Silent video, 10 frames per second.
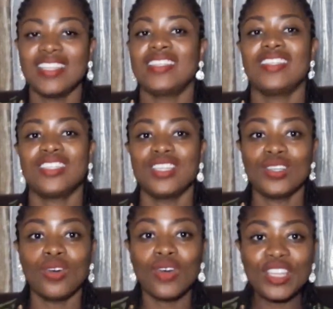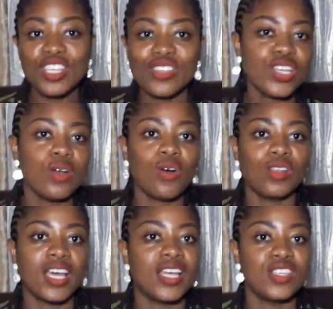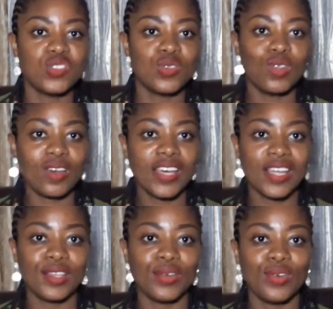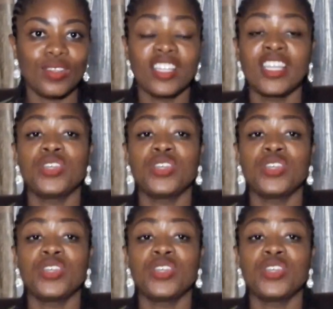that the initial owner is no longer the owner,